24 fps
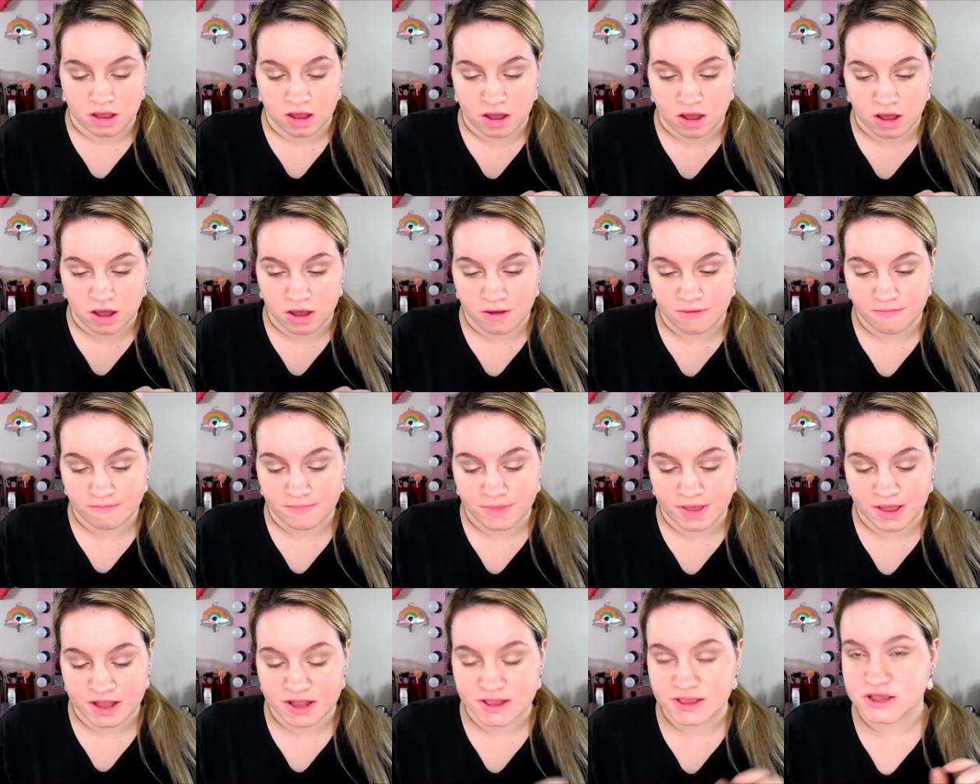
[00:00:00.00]

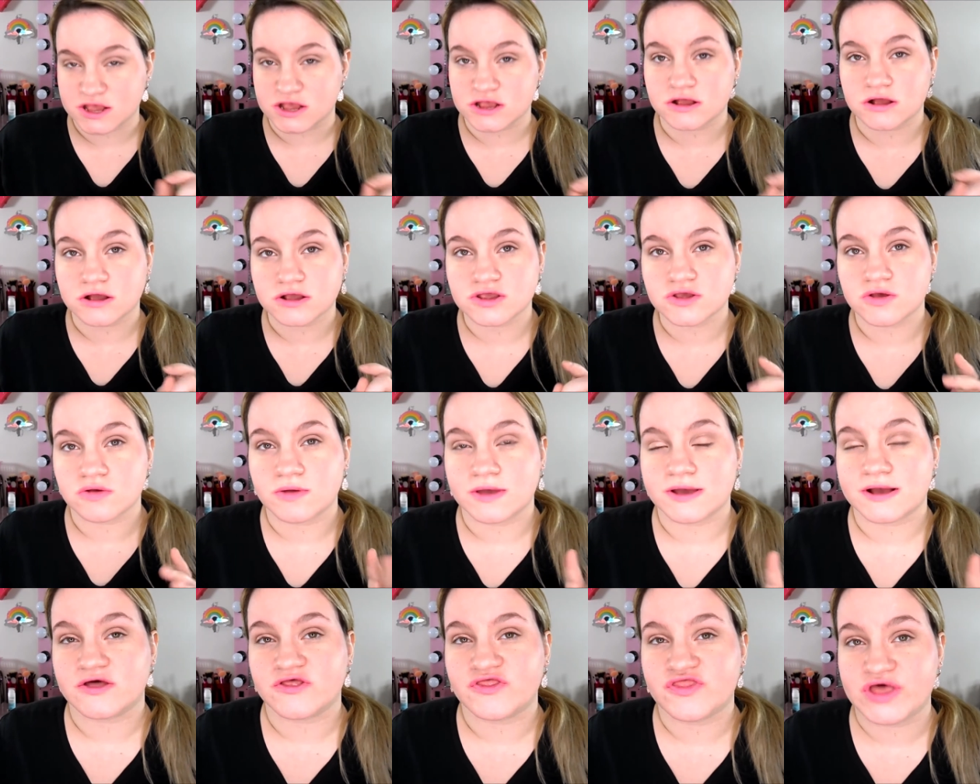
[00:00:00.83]
And this is also
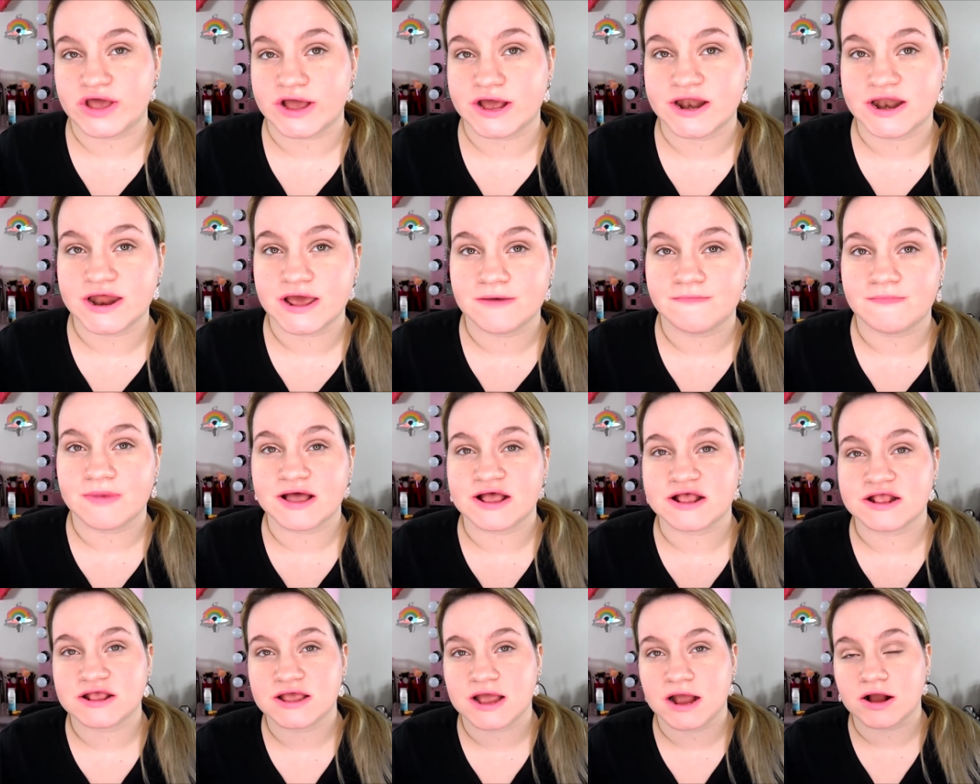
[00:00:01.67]
like a thickening
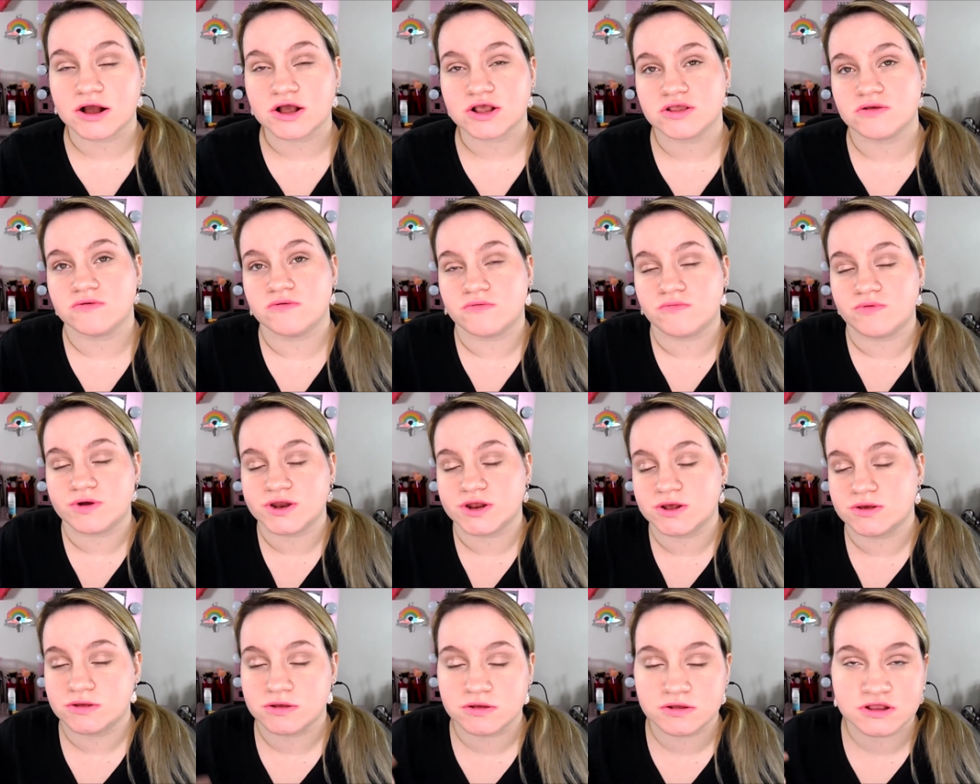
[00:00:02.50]
mascara, so
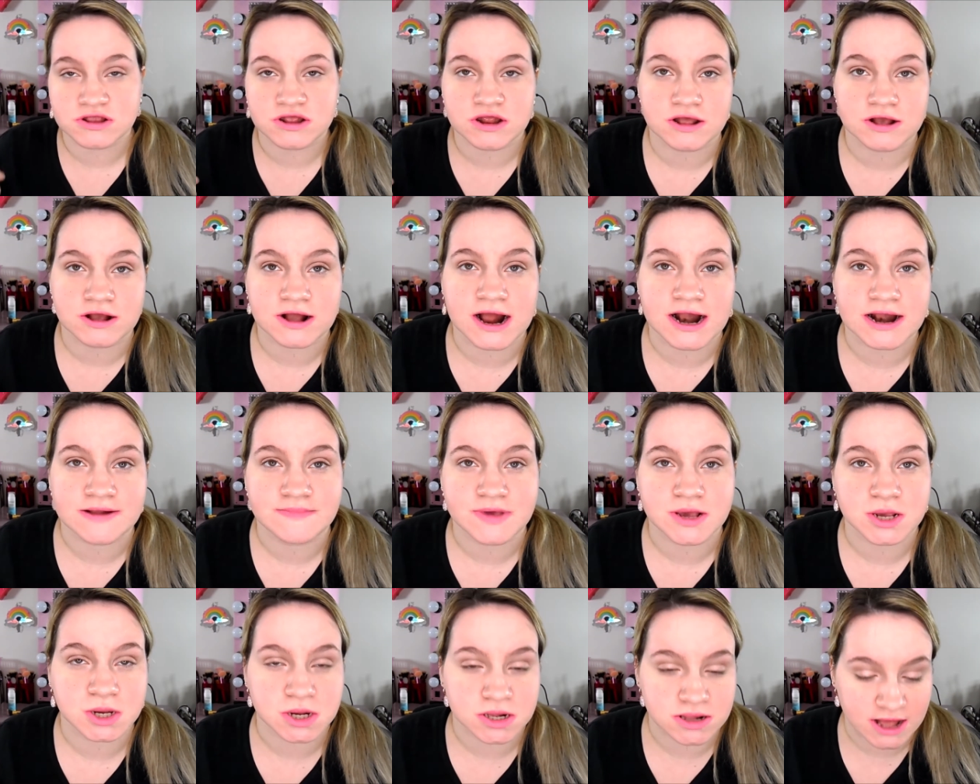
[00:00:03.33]
when you use it, it
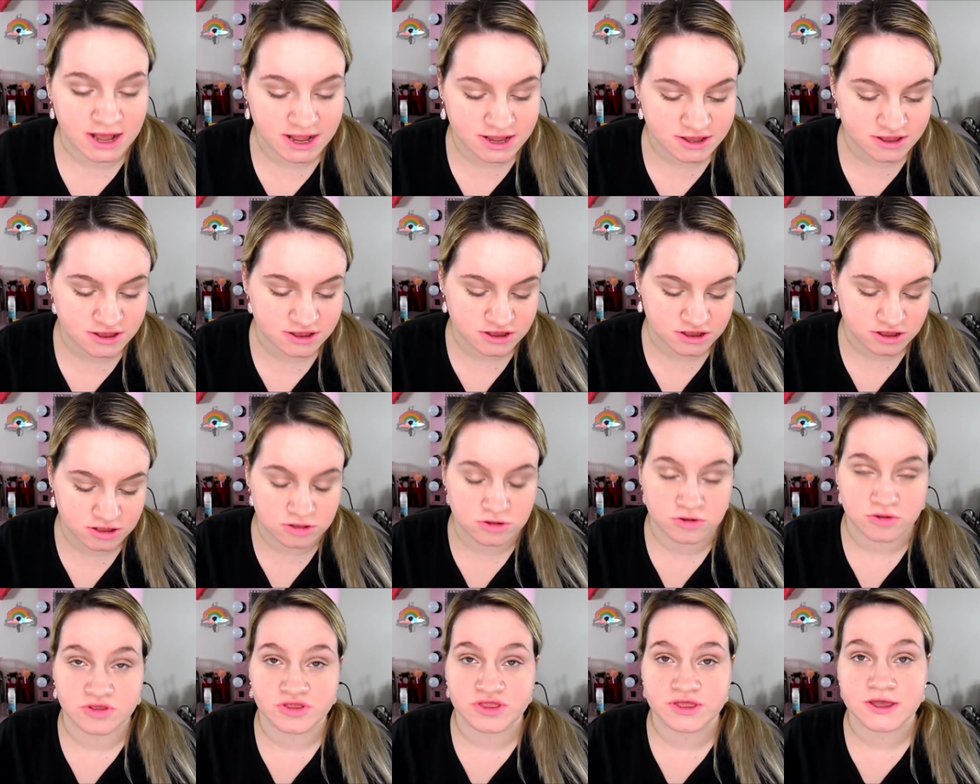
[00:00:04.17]
kind of makes your lashes a
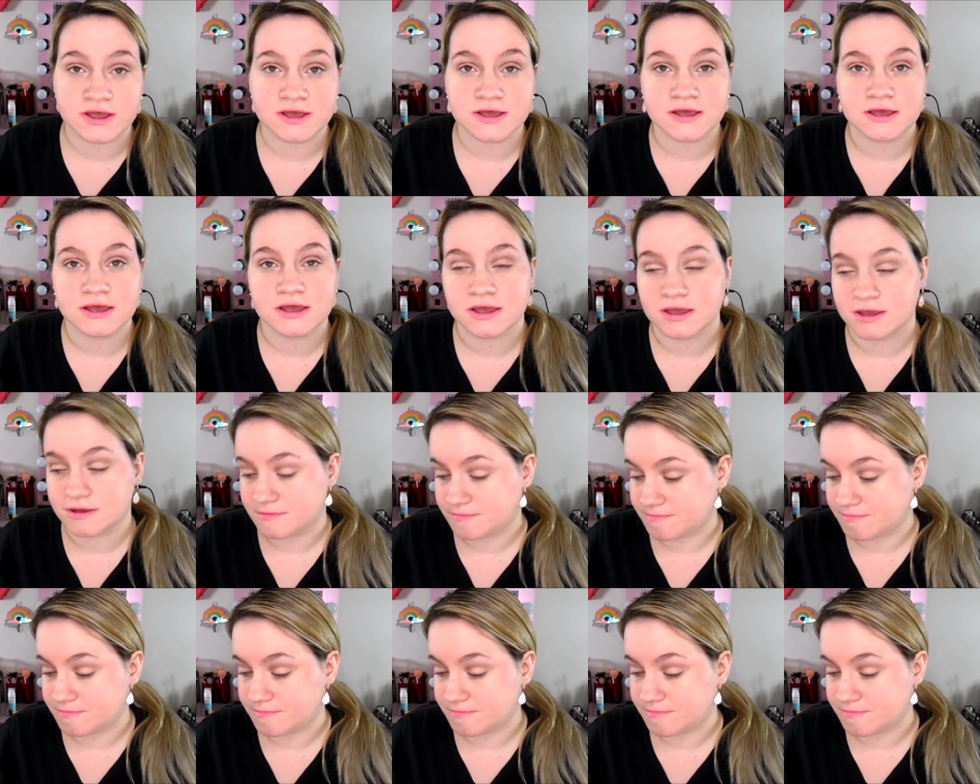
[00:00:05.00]
little thick.